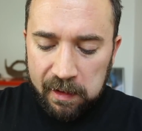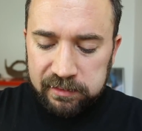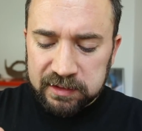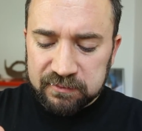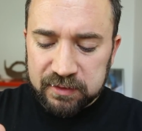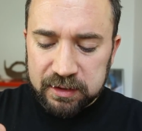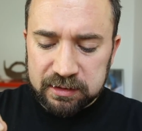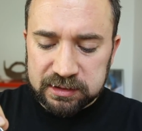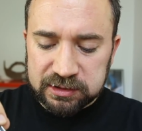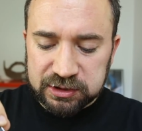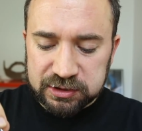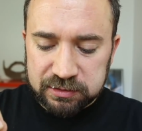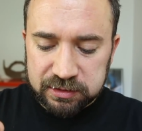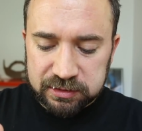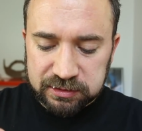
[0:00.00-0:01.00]
I like various
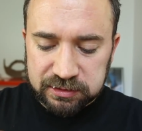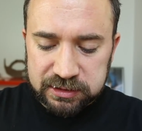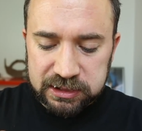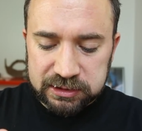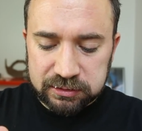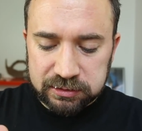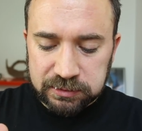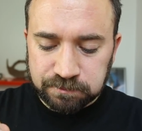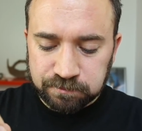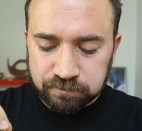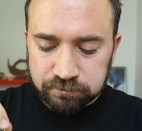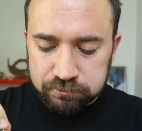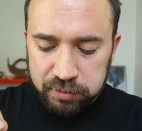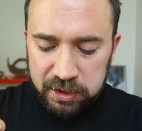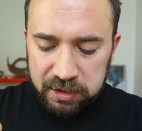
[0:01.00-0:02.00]
cereals, actually.
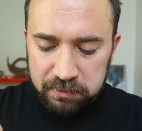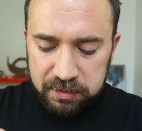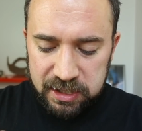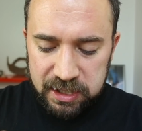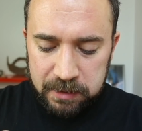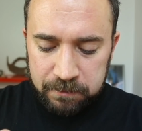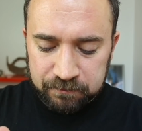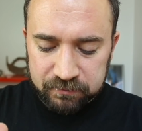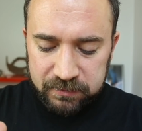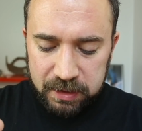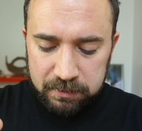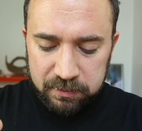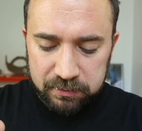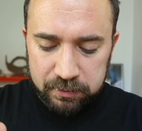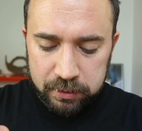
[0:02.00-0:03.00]
Breaking Bad,
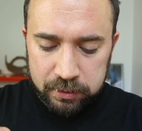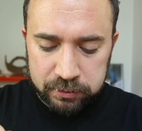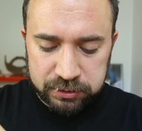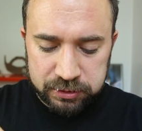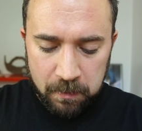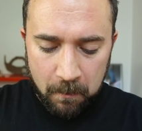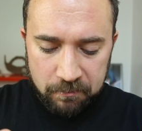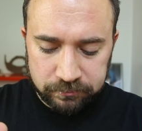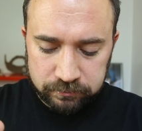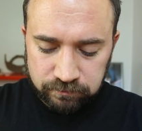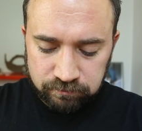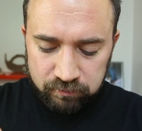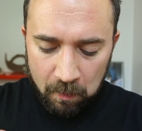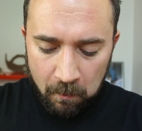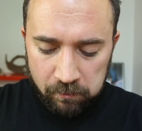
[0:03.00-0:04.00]
Game of Thrones,
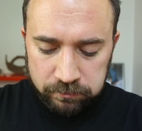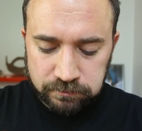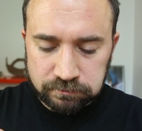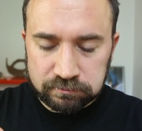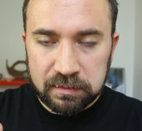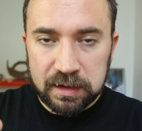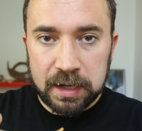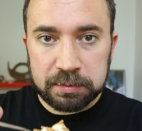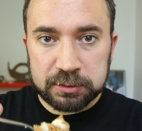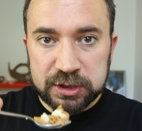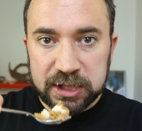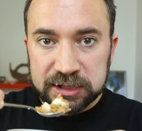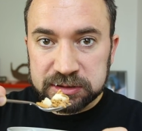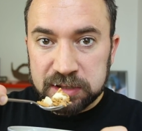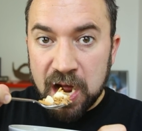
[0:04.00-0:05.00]
Apple
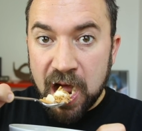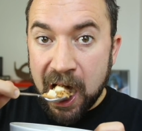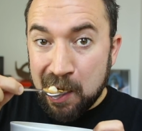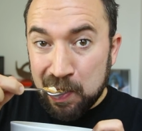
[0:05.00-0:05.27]
Jacks.